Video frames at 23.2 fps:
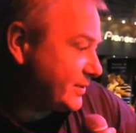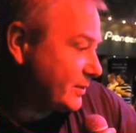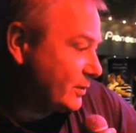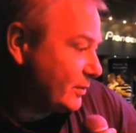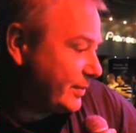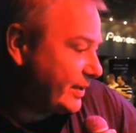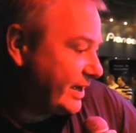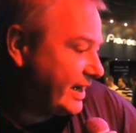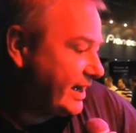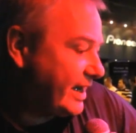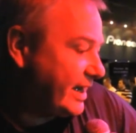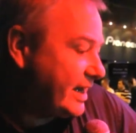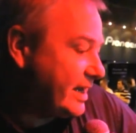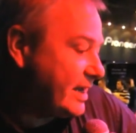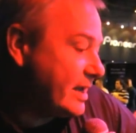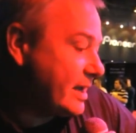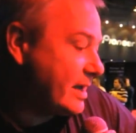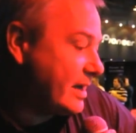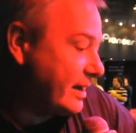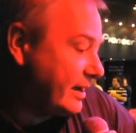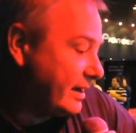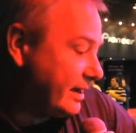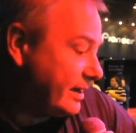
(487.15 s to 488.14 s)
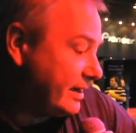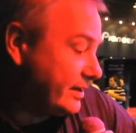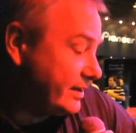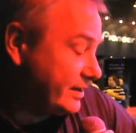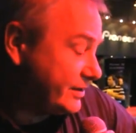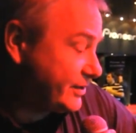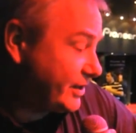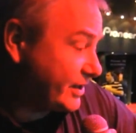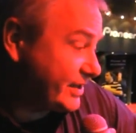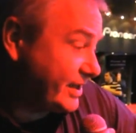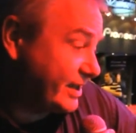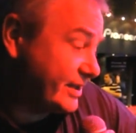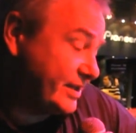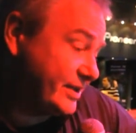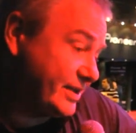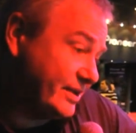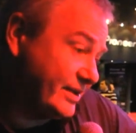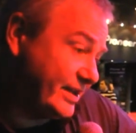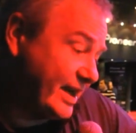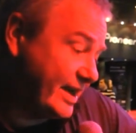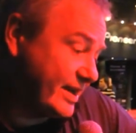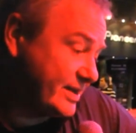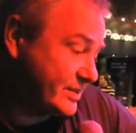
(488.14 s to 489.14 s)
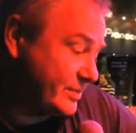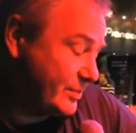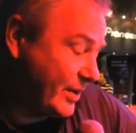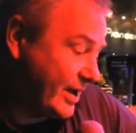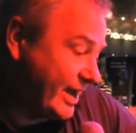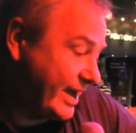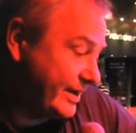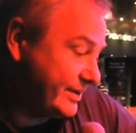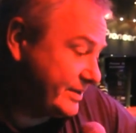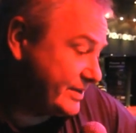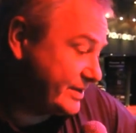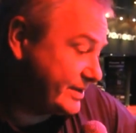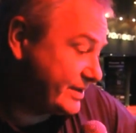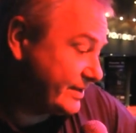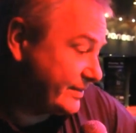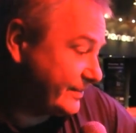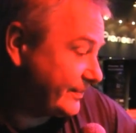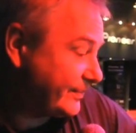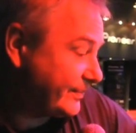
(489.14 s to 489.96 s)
will be just under £2,000,